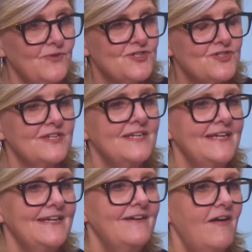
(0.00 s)
the question,
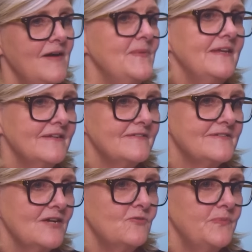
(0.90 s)
I'm here
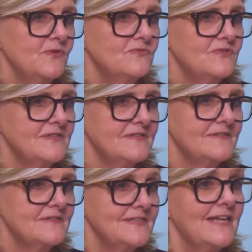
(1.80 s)
to help build,
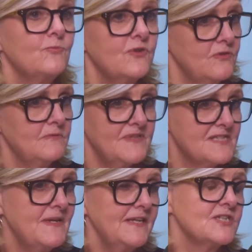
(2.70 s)
together with
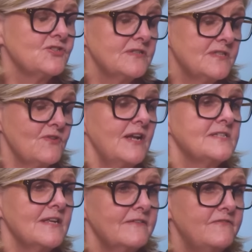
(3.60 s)
as many
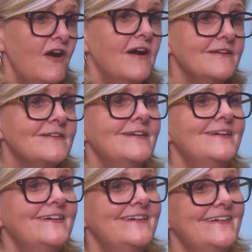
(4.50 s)
Australians as I can find,
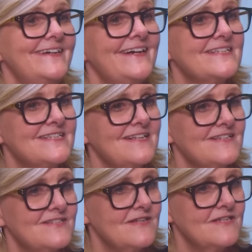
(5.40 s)
a
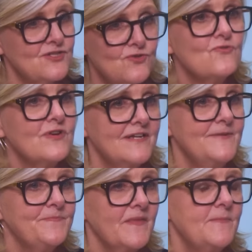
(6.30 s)

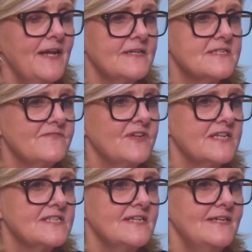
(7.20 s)
story about our
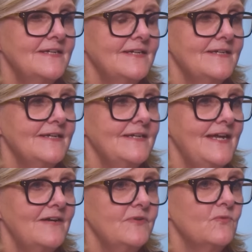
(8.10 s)
civics and
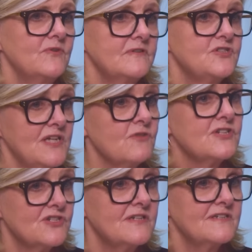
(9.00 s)
how we want to
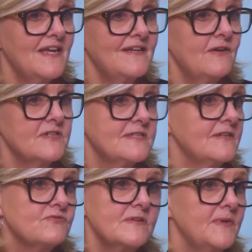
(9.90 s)
cherish it and how it's
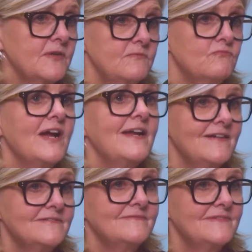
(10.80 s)
incredibly rare.